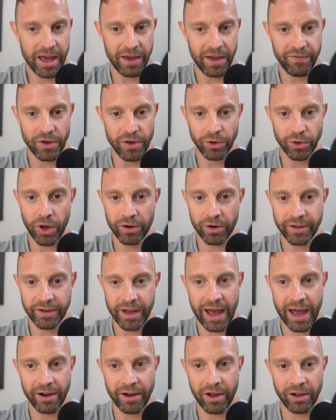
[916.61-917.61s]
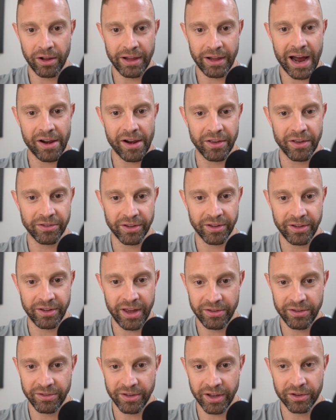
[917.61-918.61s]
If you looked at a lot of the
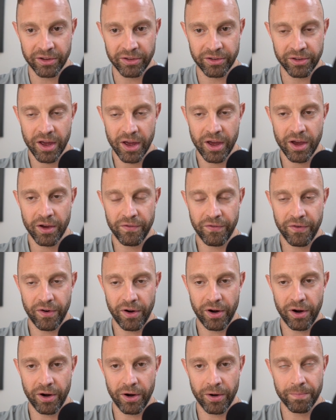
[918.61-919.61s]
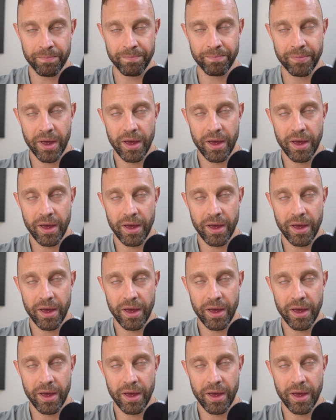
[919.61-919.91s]
statistics for,